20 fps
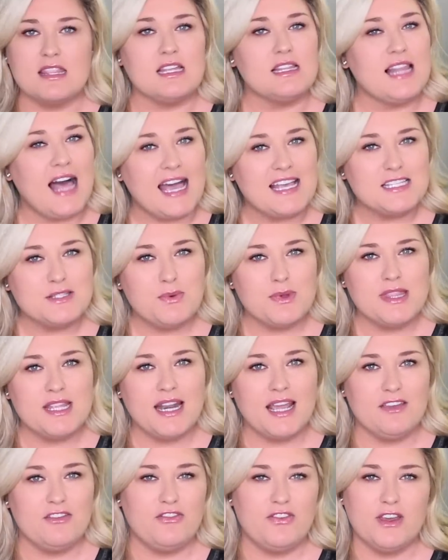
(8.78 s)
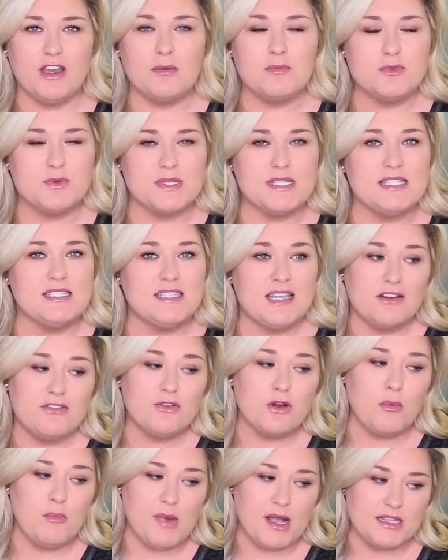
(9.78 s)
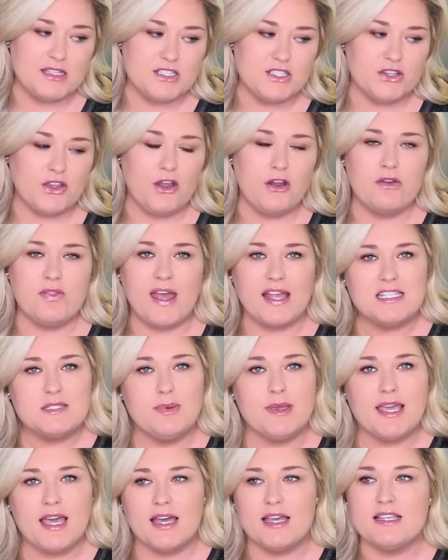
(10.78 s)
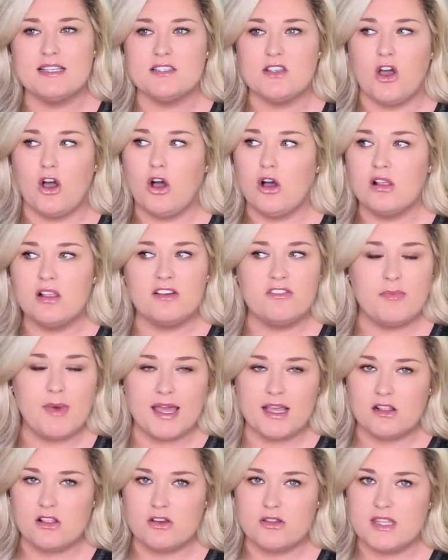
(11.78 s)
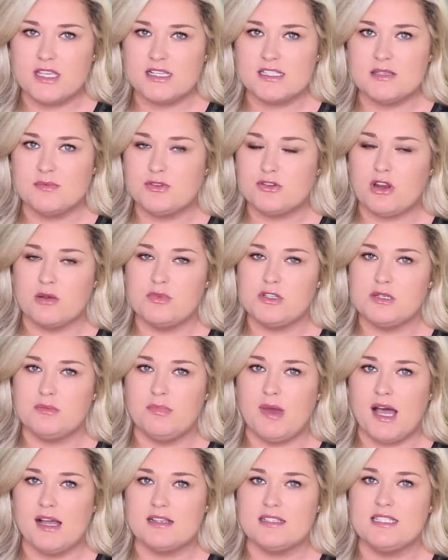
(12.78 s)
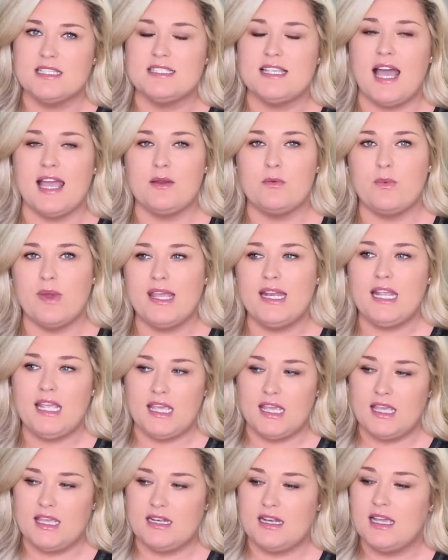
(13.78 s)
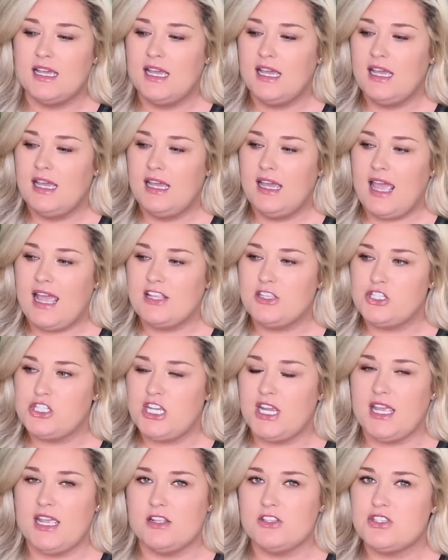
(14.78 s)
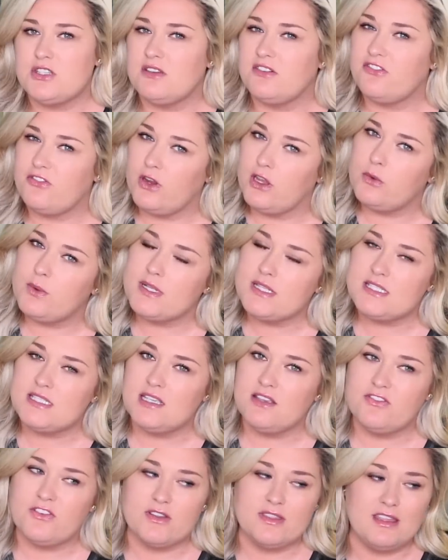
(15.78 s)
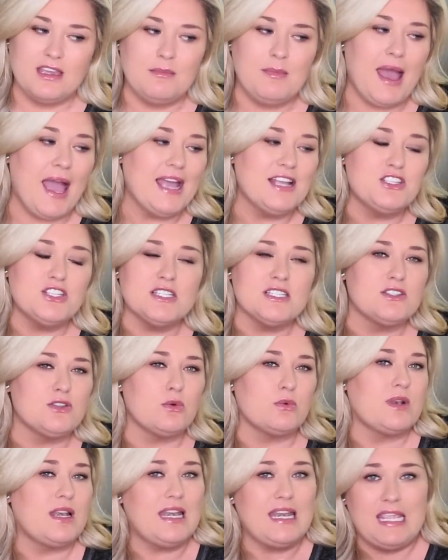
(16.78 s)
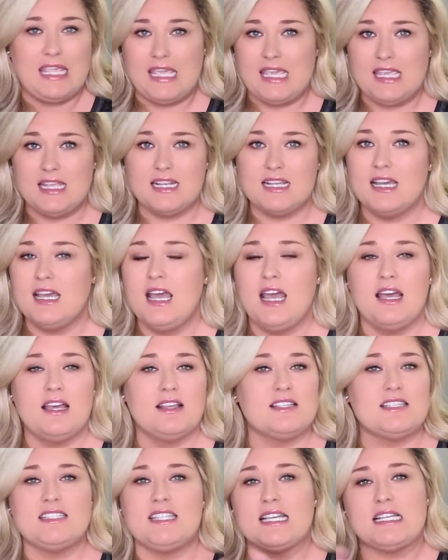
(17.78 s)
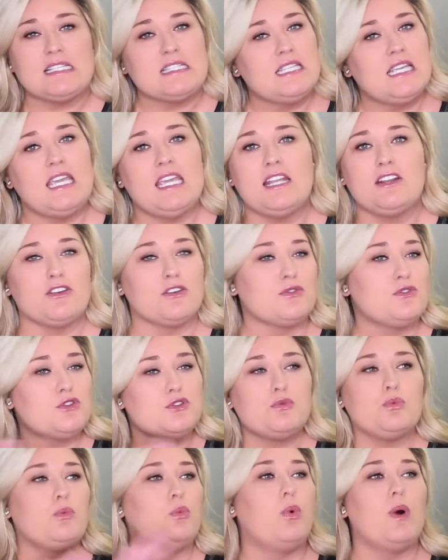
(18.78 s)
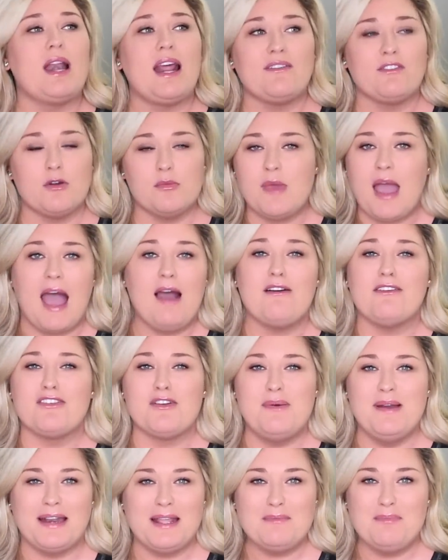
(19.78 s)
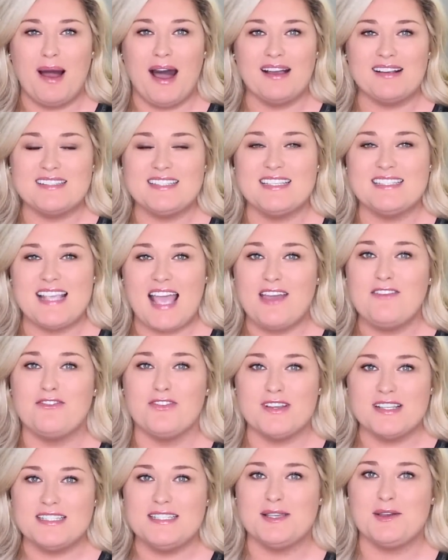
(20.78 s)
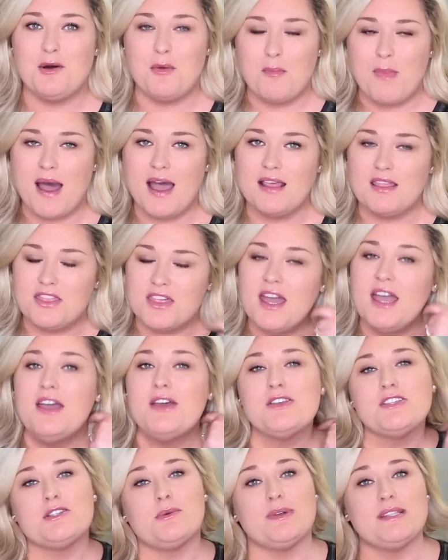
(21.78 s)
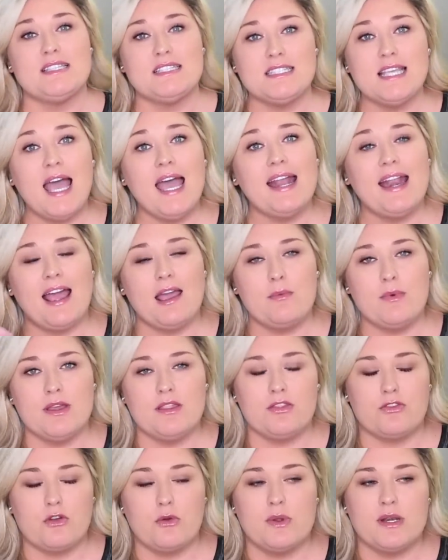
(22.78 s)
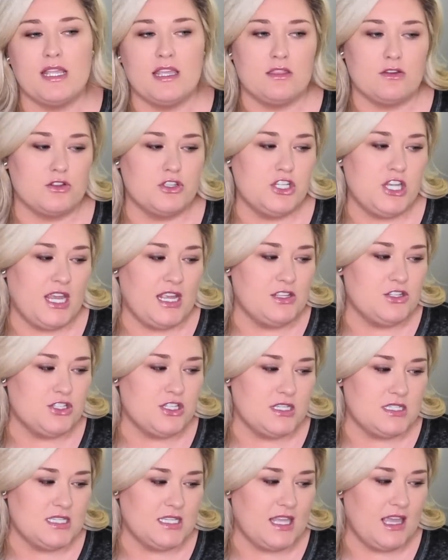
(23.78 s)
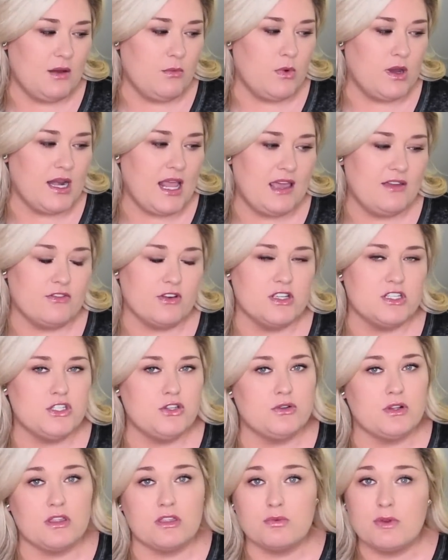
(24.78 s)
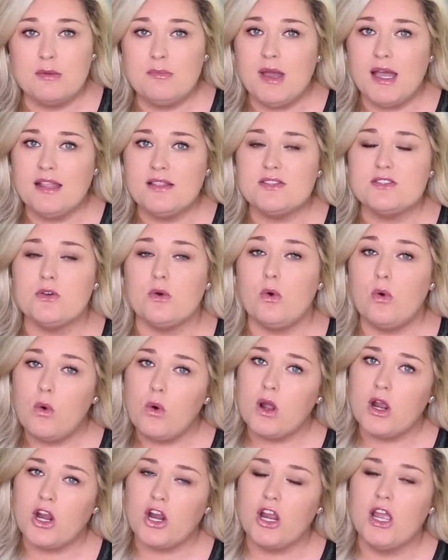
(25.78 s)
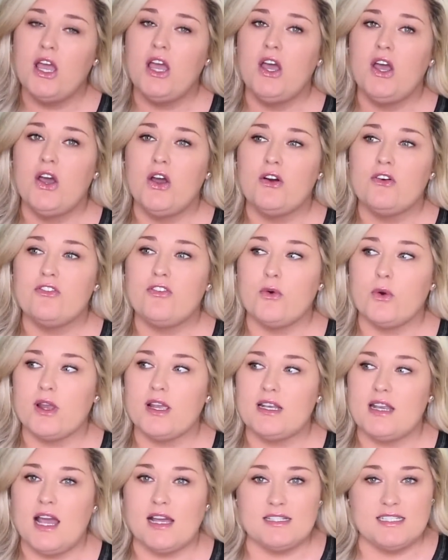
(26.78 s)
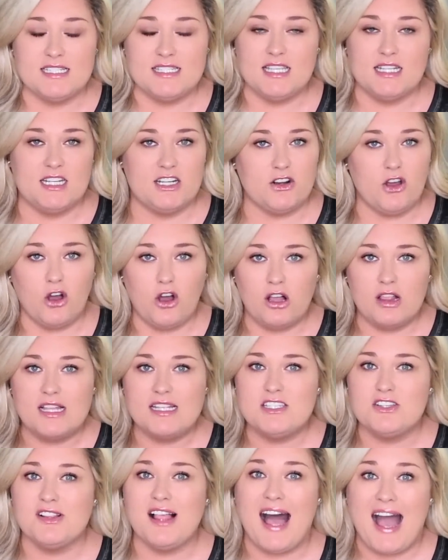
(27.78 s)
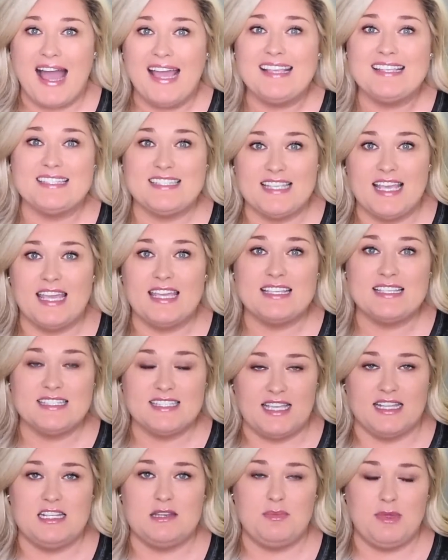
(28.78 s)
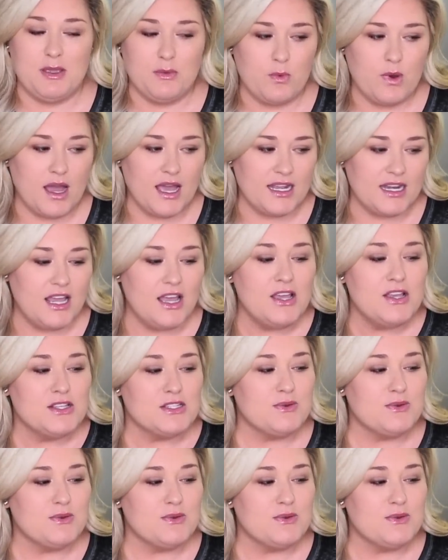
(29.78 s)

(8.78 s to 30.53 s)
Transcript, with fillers: The last one that I filmed was several months ago. That's because all of my clothing subscription boxes, I went in and changed the frequency for them. I just don't need 16 or whatever, however many boxes every single month. So instead I went through and either changed it to get one every 2 to 3 months or for it not to send it all until I say send me one.